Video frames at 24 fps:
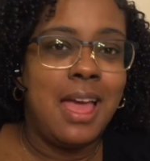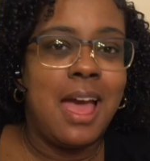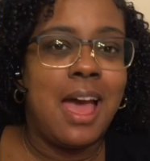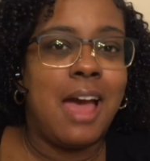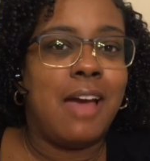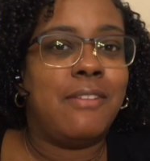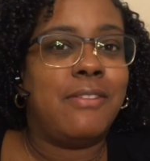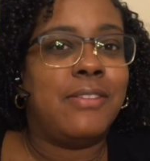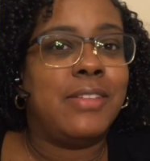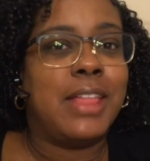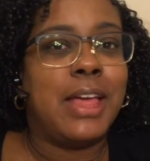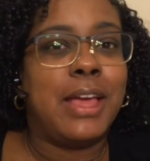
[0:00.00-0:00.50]

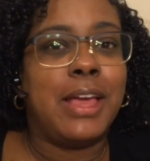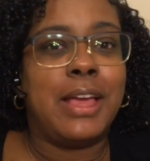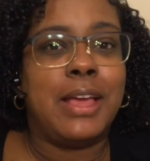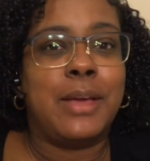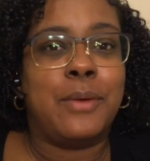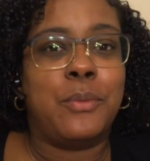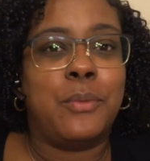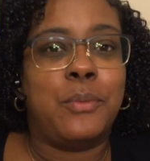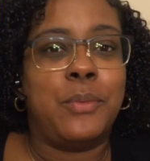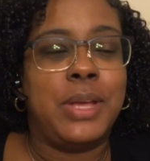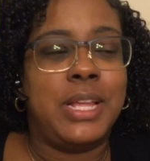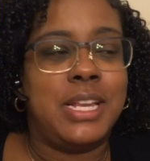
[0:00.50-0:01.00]
I feel like
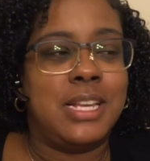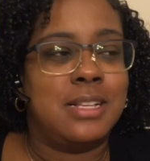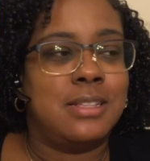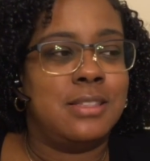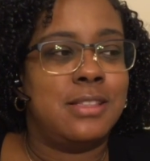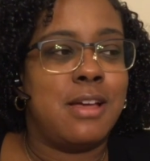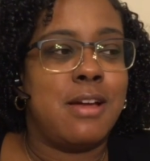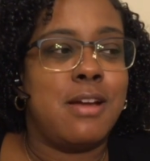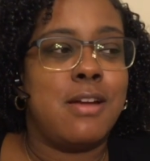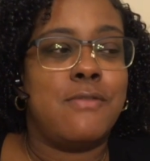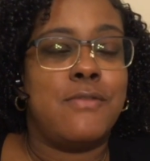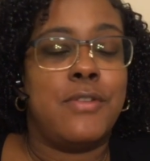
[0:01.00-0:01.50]
we
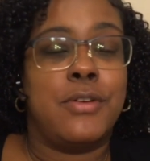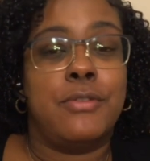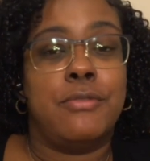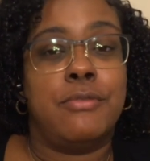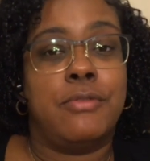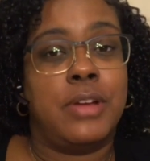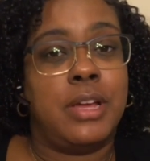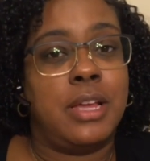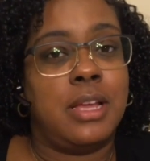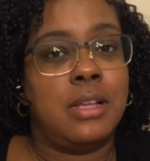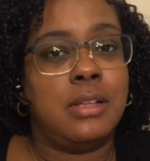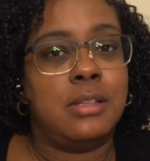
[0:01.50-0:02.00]
deserve a
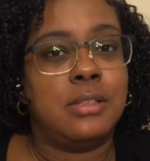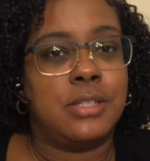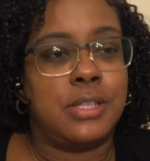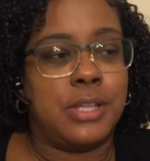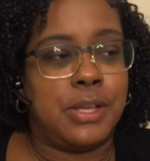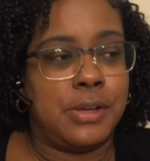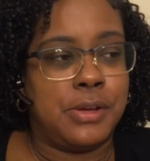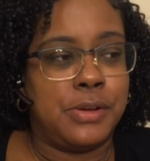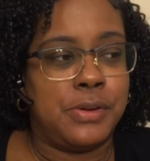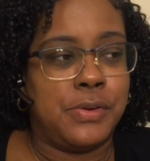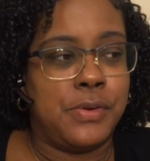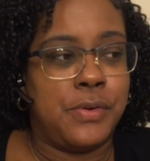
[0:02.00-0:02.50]

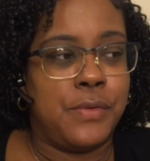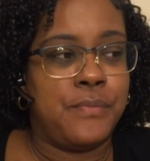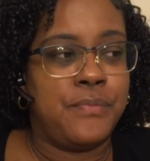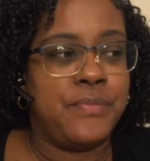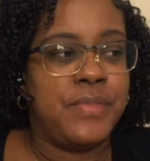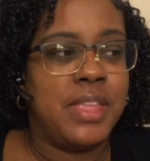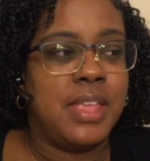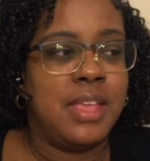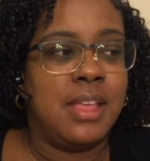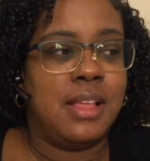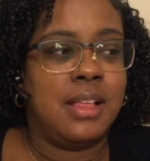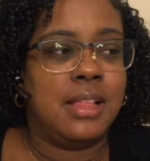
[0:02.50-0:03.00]
ringtone.
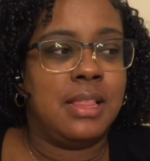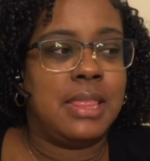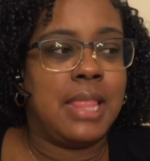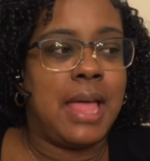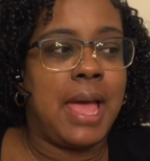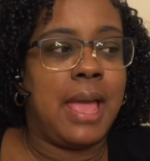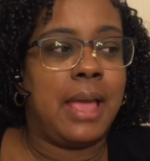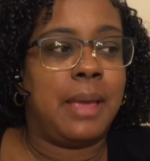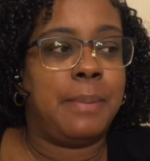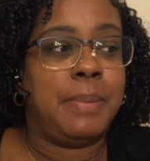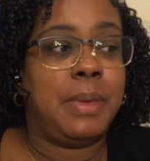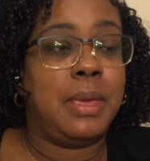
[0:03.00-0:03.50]

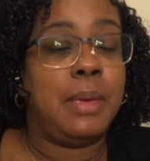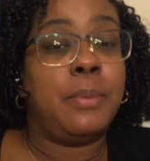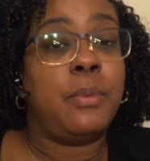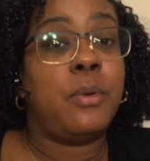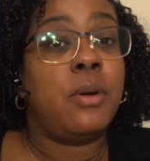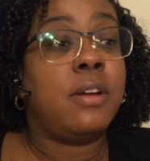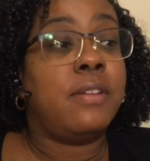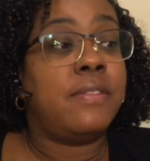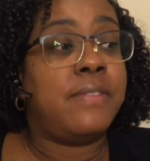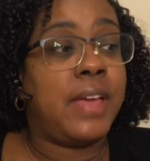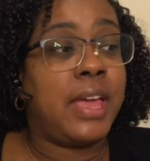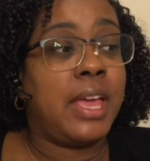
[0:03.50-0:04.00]
Like, people
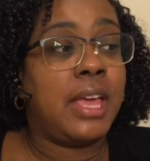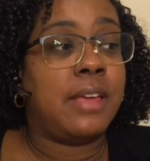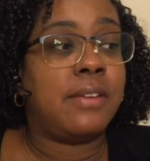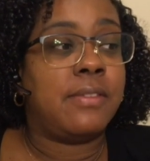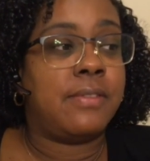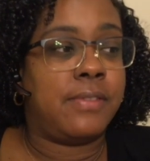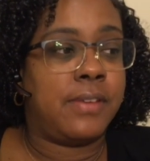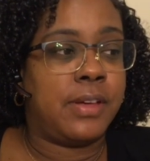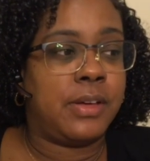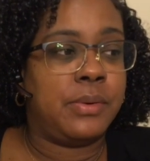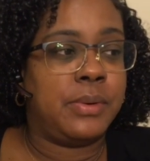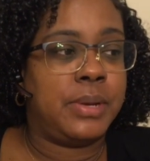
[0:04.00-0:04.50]
are fake and
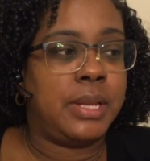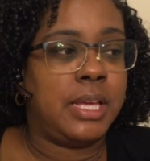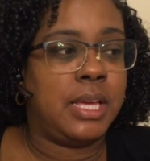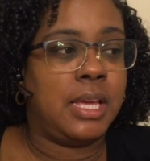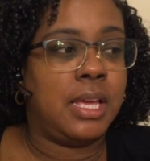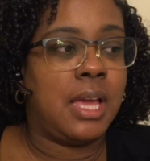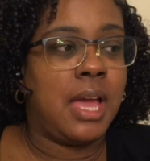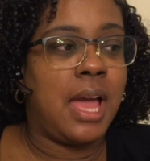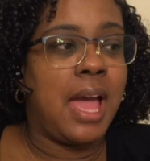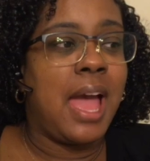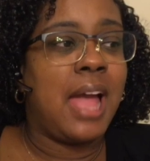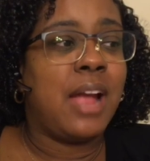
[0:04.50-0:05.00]

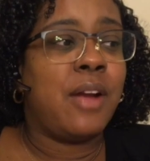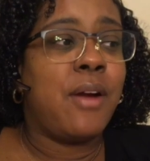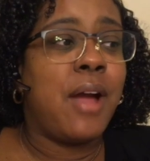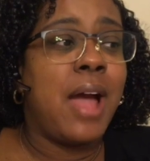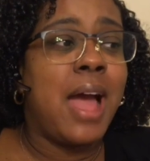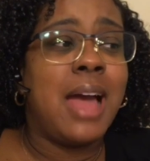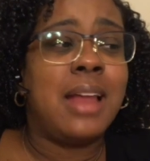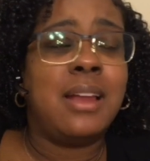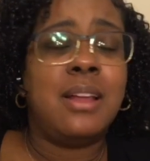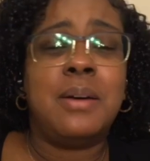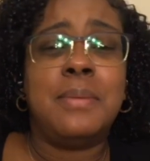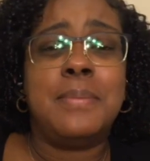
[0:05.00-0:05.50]
phony. I
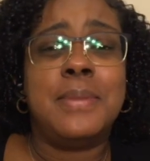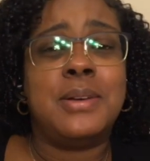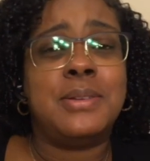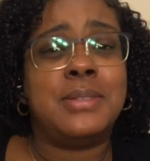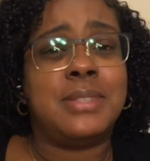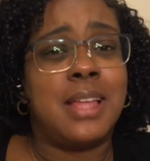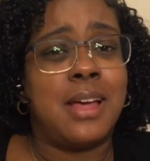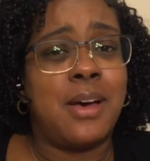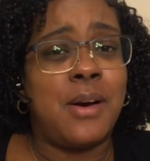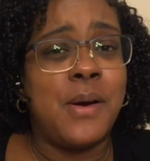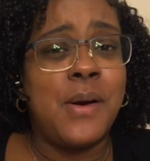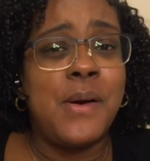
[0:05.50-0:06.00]
cried almost
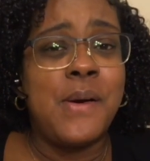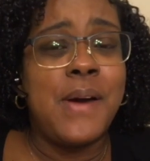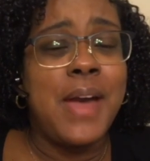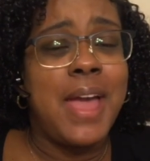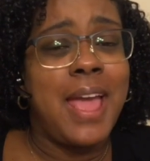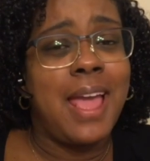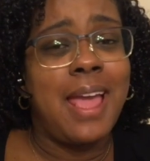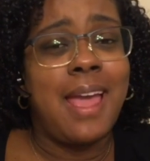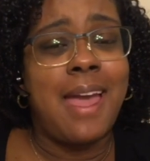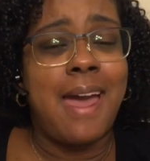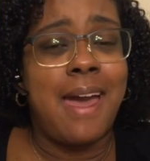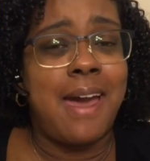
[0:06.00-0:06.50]
the whole
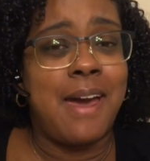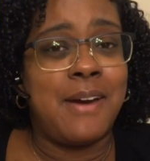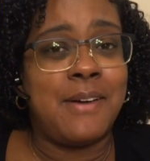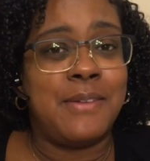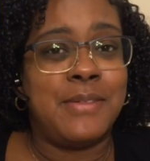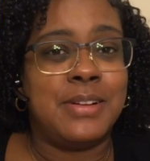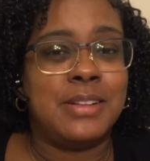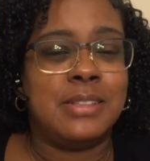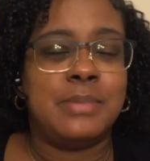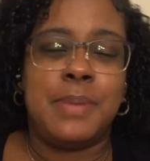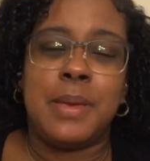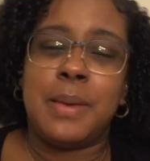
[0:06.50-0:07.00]
8
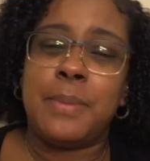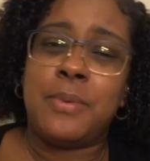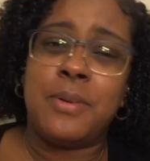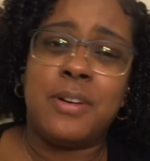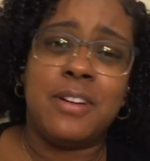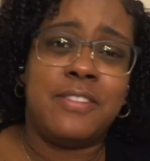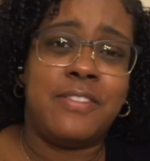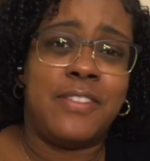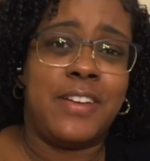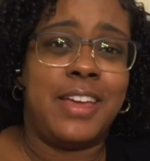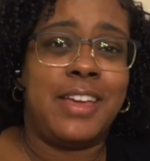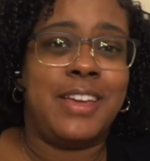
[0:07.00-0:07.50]
hours. People
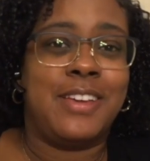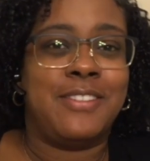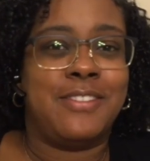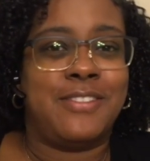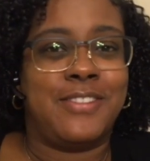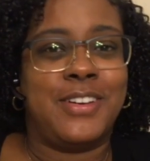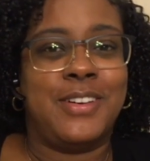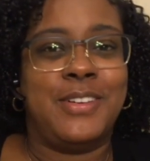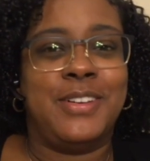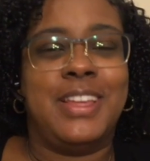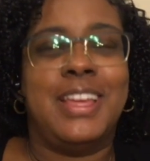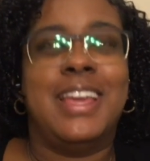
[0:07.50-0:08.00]
are fake and
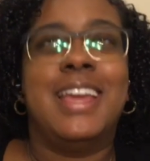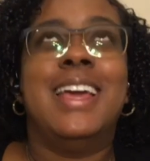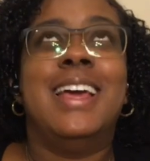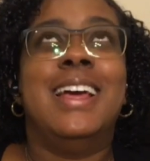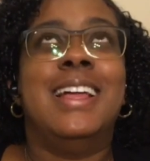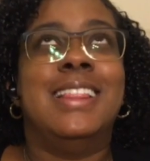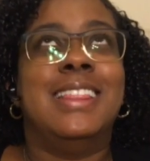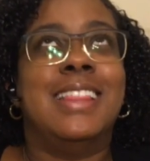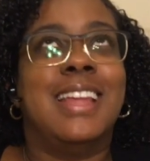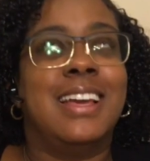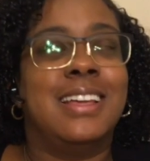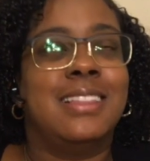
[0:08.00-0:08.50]
phony.
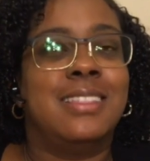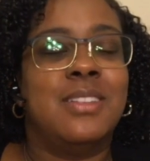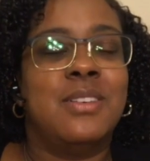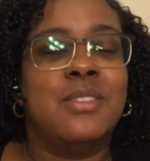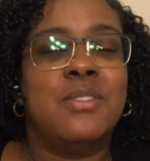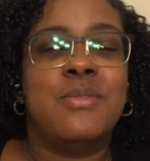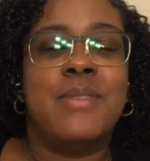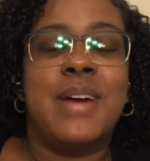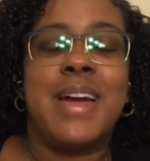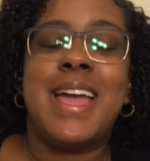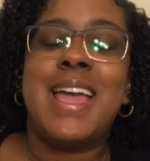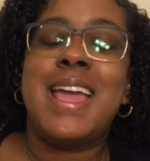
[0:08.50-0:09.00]
Like, the
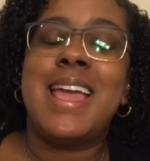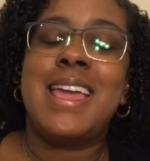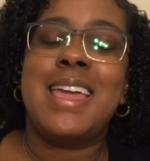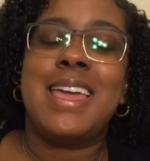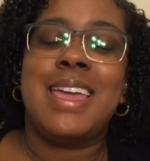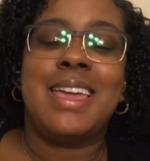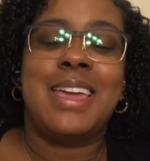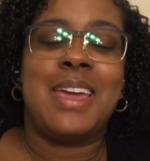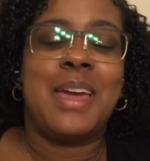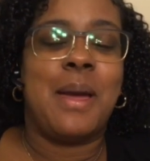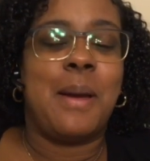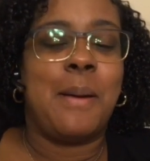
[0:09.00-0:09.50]
way
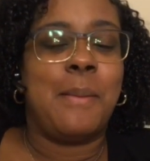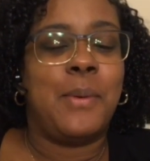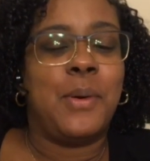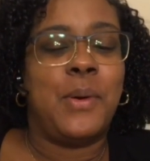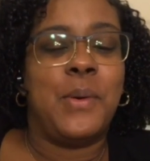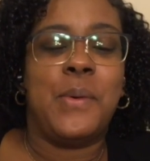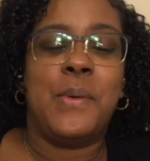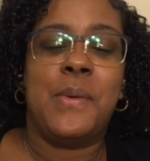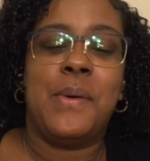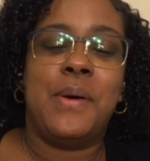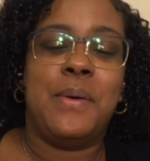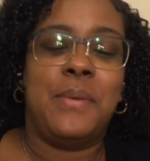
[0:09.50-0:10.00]
he kept
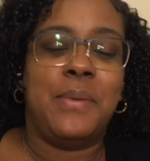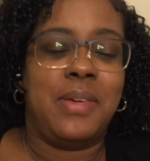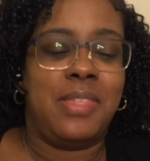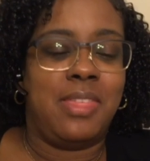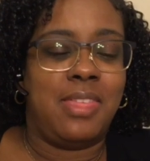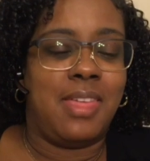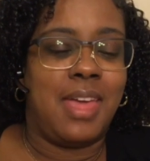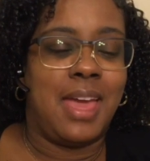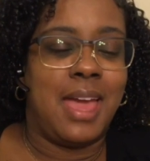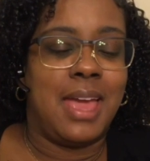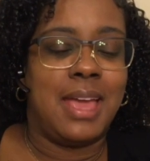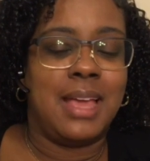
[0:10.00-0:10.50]
going with
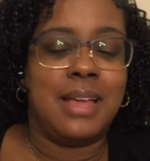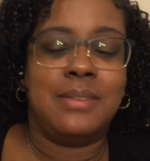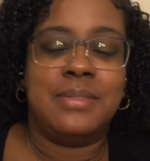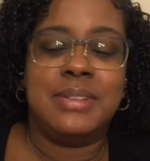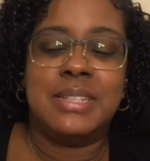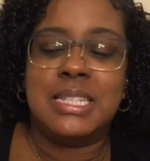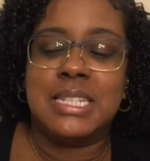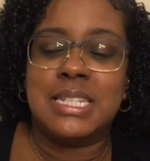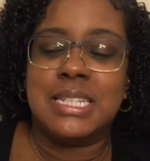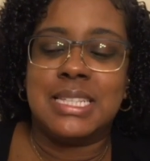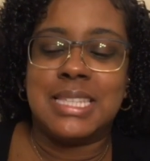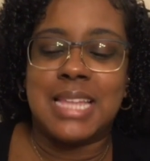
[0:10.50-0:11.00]
that, it
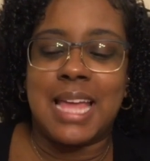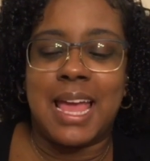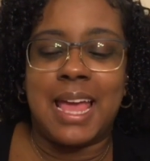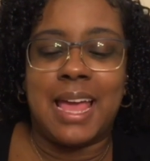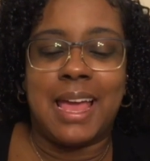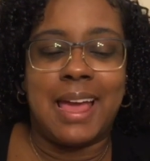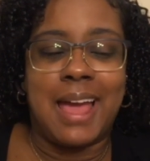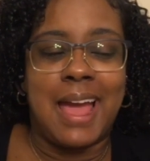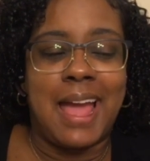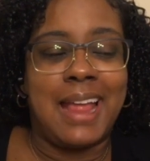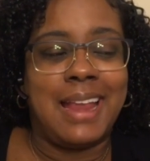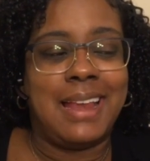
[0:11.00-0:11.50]
was just
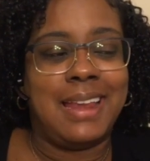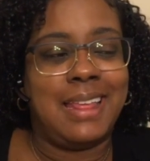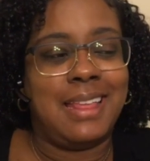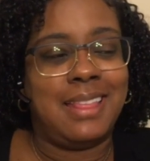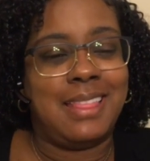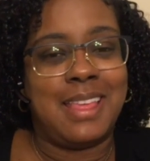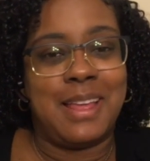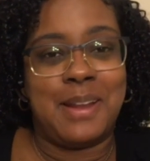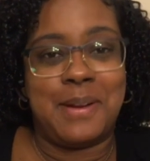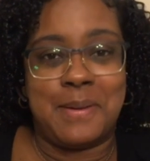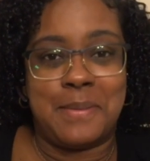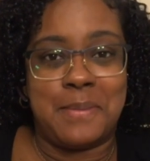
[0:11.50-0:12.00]
like, I need
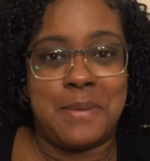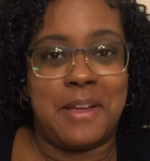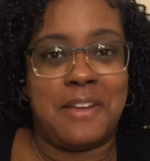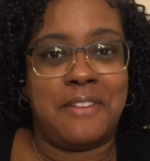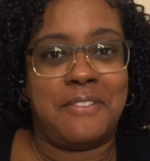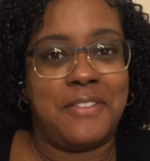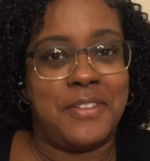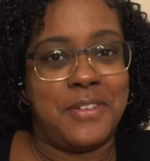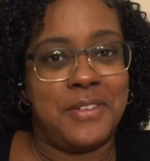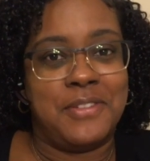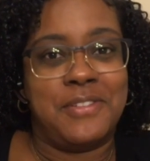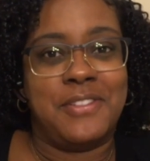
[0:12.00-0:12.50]
that on my
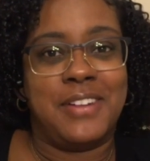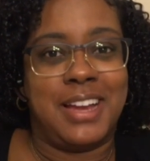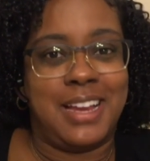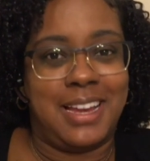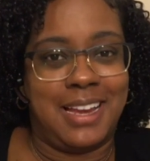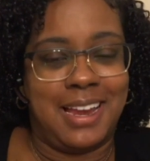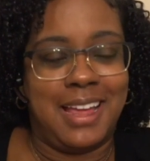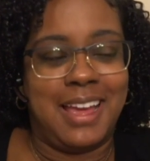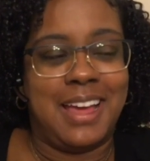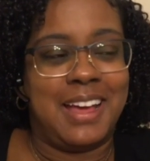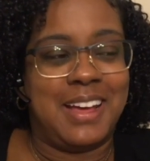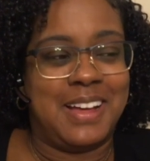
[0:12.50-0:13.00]
phone right
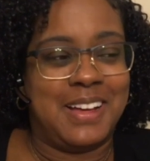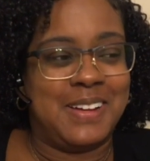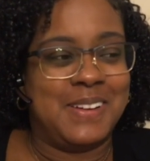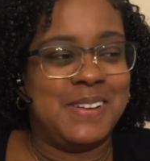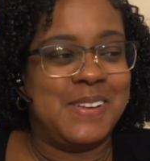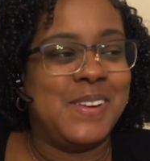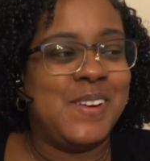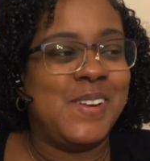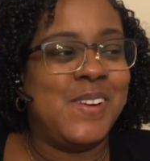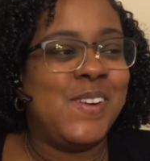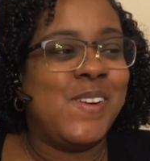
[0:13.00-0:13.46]
now.